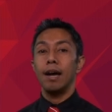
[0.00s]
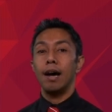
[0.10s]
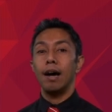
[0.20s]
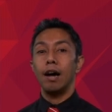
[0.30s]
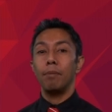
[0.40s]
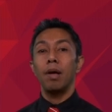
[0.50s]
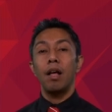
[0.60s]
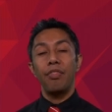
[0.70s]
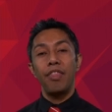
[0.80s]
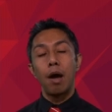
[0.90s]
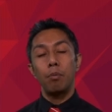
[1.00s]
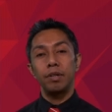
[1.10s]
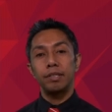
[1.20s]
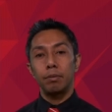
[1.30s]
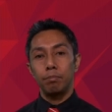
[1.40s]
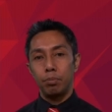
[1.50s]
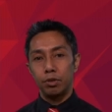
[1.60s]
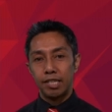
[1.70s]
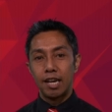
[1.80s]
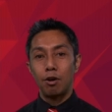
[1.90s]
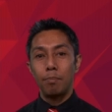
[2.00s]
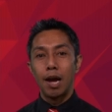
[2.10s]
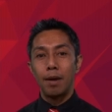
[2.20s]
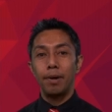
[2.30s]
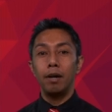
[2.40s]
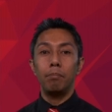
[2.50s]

Um, that was put down on paper